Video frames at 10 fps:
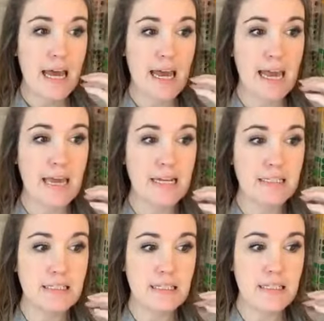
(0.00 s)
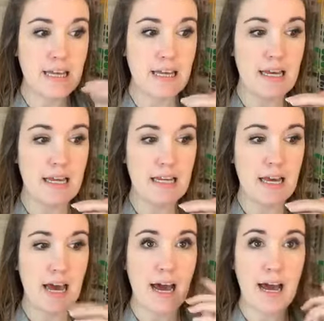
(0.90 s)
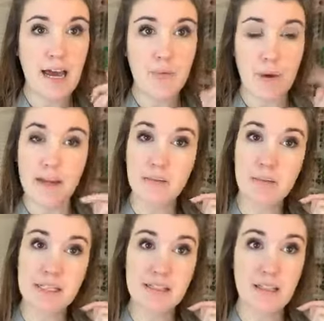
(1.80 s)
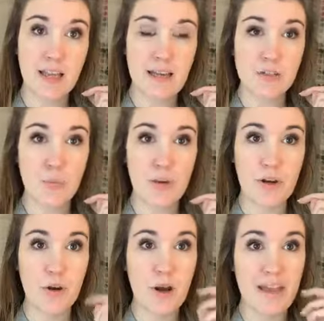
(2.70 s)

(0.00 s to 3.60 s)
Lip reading: and then I randomly select a winner,